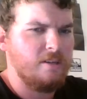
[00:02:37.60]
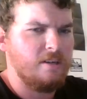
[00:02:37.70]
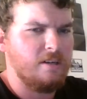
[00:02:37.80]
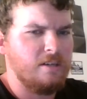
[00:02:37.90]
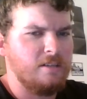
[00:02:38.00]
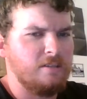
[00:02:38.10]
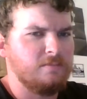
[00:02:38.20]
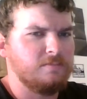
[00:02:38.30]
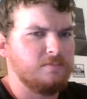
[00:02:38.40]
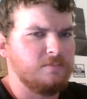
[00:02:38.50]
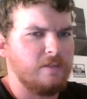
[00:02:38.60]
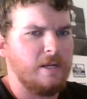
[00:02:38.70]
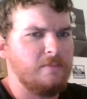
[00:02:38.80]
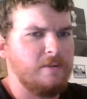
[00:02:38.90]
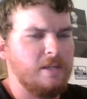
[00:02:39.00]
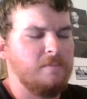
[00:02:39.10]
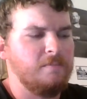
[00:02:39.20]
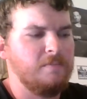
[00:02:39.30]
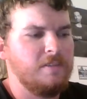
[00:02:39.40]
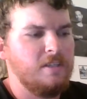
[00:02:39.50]
right when,
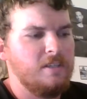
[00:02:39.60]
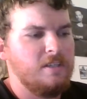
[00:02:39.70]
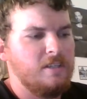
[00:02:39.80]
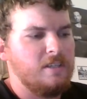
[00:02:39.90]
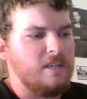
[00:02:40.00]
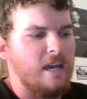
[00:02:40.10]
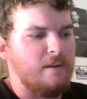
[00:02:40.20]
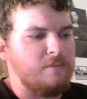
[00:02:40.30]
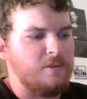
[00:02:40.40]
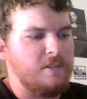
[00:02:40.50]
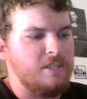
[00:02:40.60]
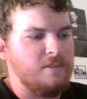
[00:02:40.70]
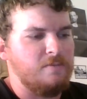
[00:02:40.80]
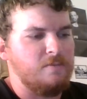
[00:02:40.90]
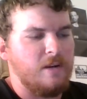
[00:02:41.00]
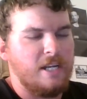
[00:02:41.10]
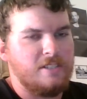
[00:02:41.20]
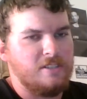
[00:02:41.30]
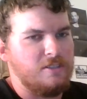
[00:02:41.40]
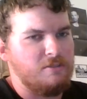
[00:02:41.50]
after he
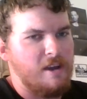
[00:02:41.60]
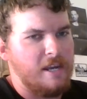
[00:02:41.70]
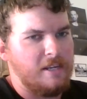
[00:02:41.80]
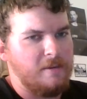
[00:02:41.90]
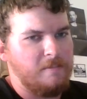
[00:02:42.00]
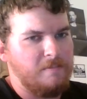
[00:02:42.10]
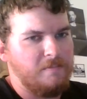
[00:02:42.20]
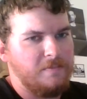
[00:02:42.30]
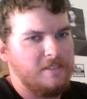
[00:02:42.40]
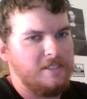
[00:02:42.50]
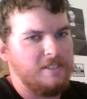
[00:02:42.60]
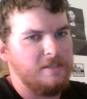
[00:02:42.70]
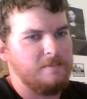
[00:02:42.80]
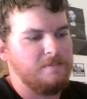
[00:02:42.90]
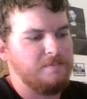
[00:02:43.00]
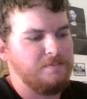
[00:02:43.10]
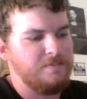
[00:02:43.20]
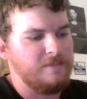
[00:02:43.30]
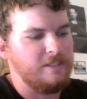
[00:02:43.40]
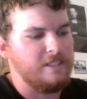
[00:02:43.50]
rides the dragon, he
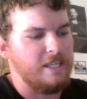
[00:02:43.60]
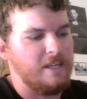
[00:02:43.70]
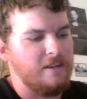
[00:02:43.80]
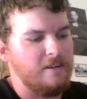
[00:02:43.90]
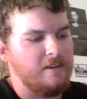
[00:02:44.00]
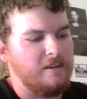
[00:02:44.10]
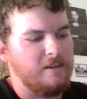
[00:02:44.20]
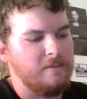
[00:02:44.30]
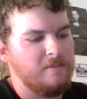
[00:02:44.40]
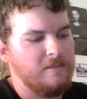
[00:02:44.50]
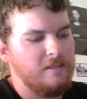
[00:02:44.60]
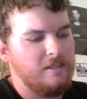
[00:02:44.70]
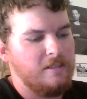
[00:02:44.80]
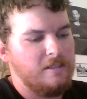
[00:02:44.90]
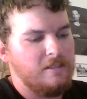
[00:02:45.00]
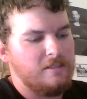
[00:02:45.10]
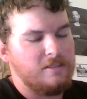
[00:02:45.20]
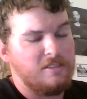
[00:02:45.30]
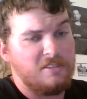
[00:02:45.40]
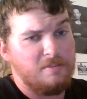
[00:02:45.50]
then
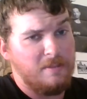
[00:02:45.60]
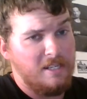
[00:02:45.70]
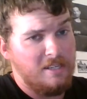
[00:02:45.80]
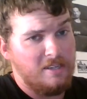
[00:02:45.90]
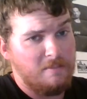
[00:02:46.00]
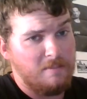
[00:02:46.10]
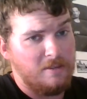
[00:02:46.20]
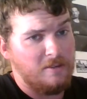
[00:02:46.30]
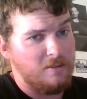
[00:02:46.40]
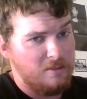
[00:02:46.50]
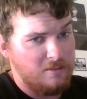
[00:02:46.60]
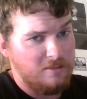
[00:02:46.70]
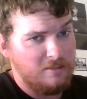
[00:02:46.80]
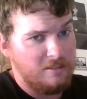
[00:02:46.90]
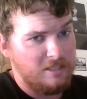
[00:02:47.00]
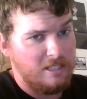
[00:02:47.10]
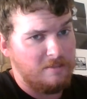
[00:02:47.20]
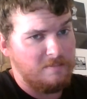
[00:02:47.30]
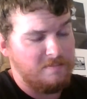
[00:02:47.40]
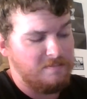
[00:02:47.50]
starts beating up on girls and